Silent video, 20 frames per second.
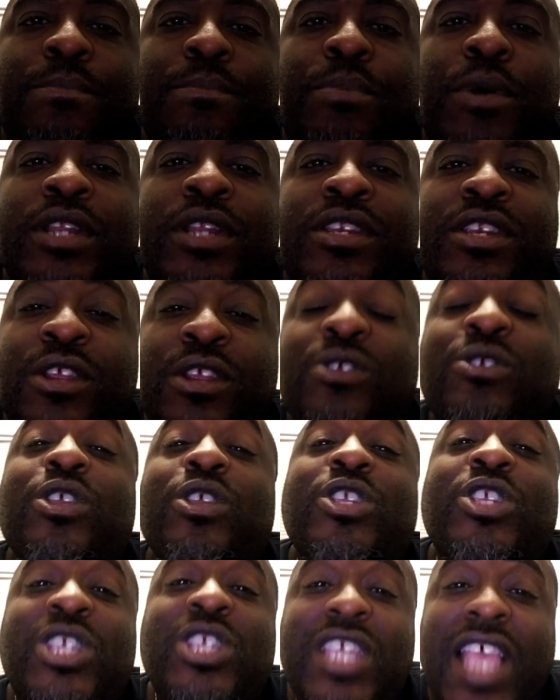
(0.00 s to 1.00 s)
But there's
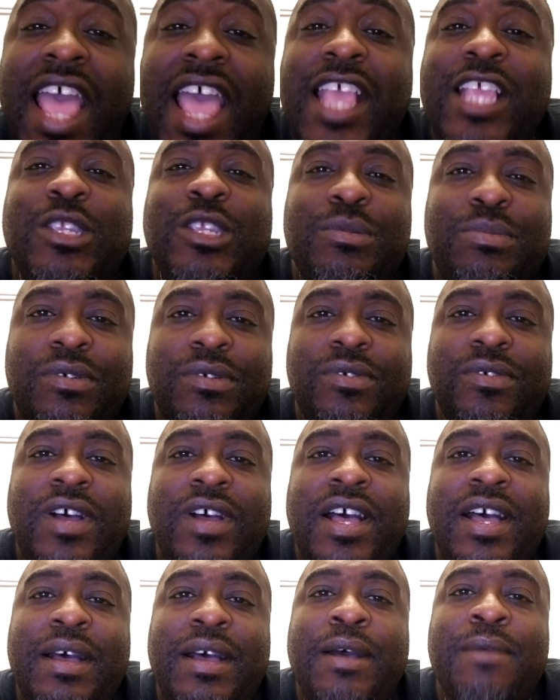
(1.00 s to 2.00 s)
a sizable
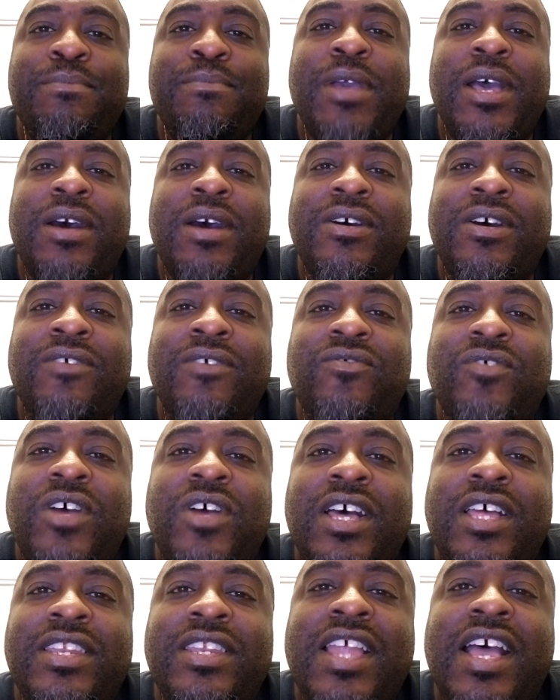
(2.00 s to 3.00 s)
amount of
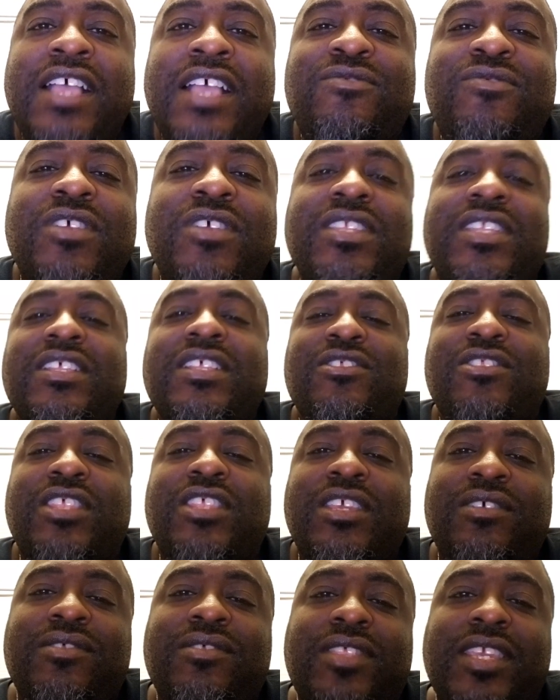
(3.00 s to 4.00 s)
Nas fans that
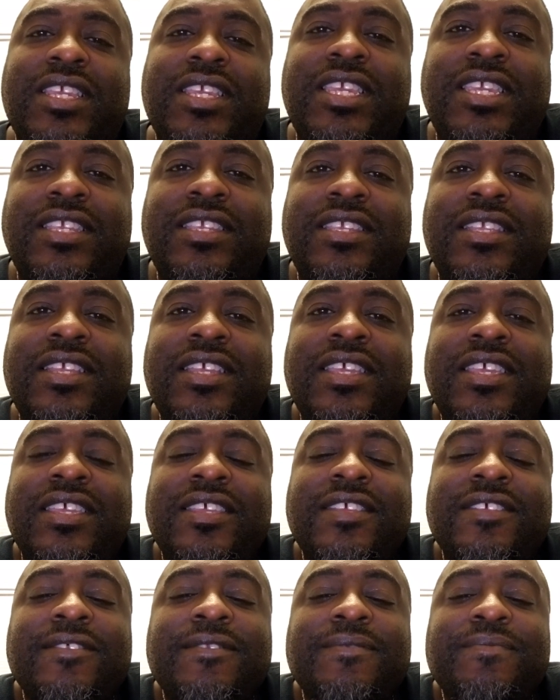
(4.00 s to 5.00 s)
they don't think
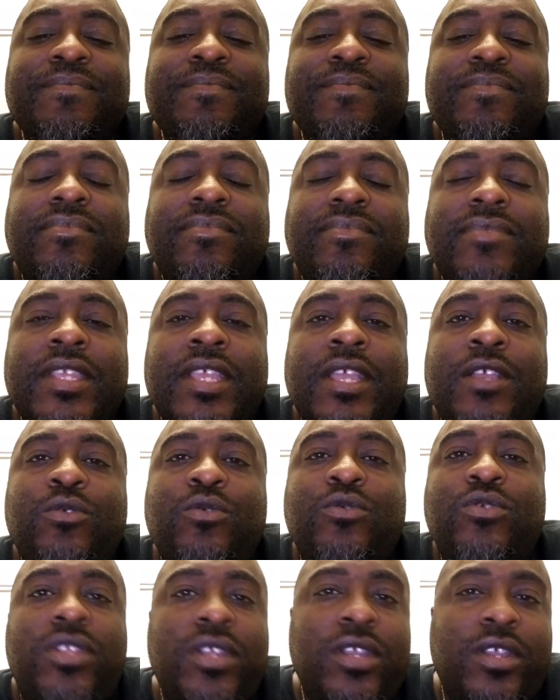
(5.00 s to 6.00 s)

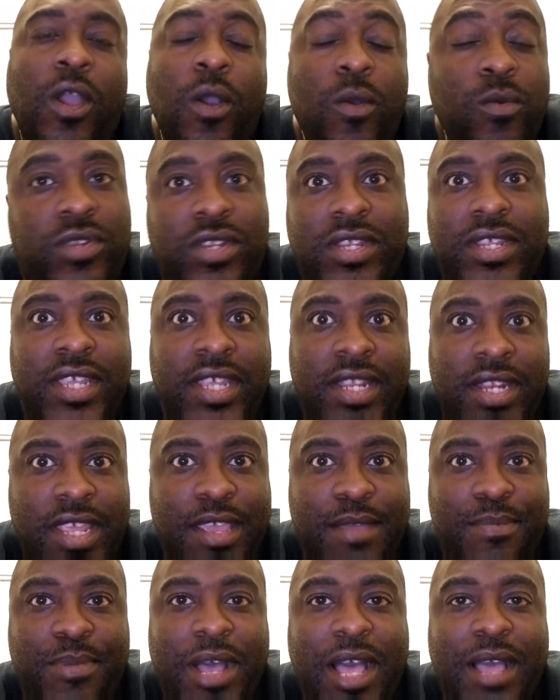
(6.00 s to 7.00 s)
who's the GOAT in
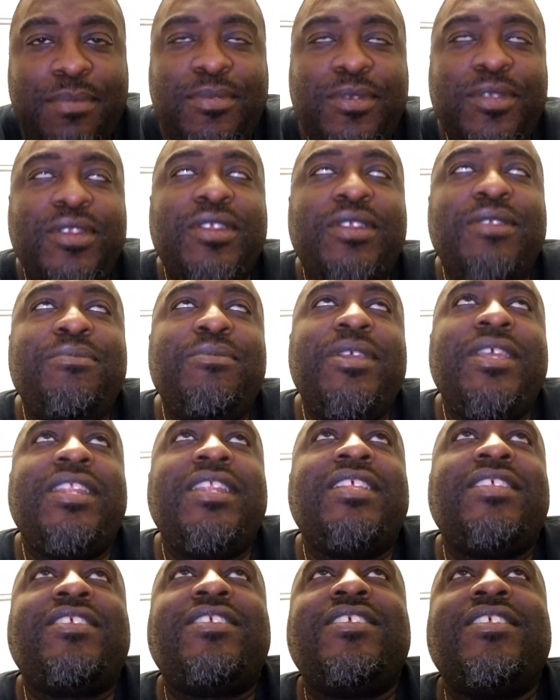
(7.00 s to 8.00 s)
hip hop. You know what I mean?
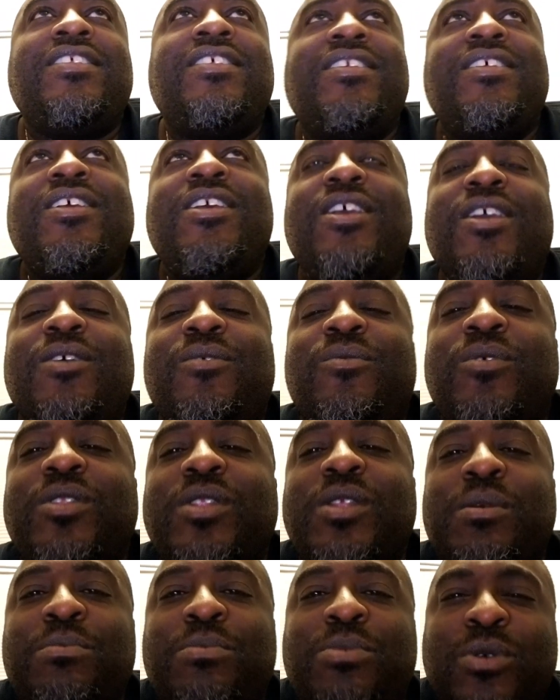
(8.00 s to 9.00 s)
It's one
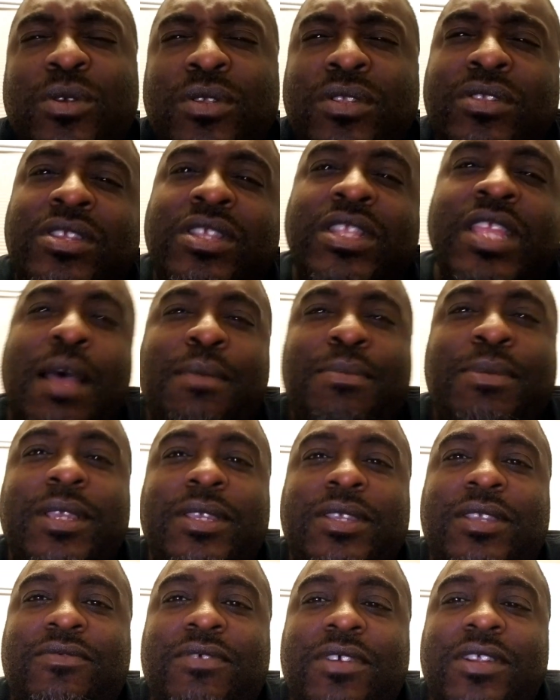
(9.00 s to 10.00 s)
of the important
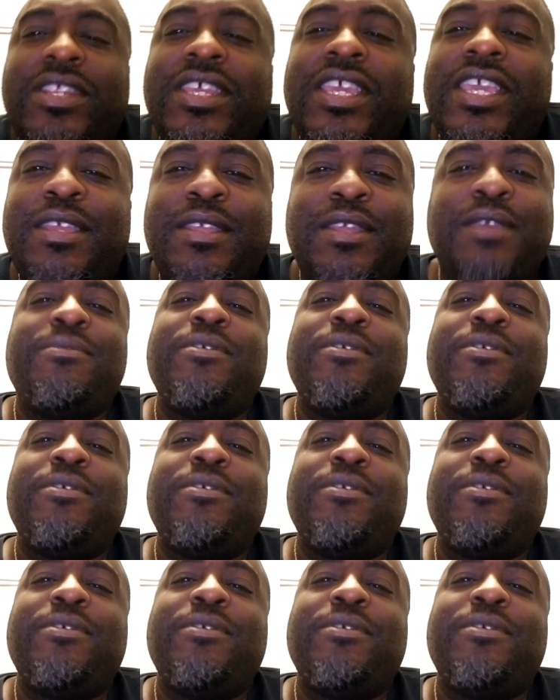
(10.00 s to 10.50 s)
topics of our day.